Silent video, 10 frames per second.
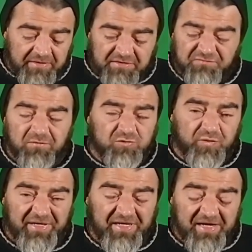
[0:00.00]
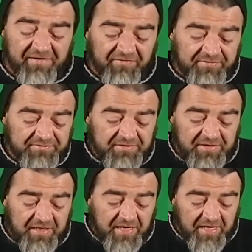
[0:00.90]
it's from 2011
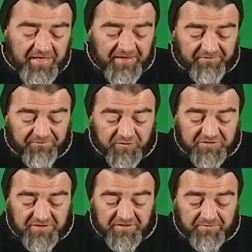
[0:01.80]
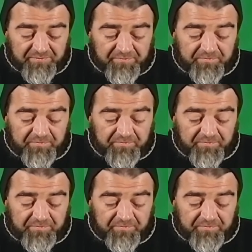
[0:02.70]
and unfortunately the,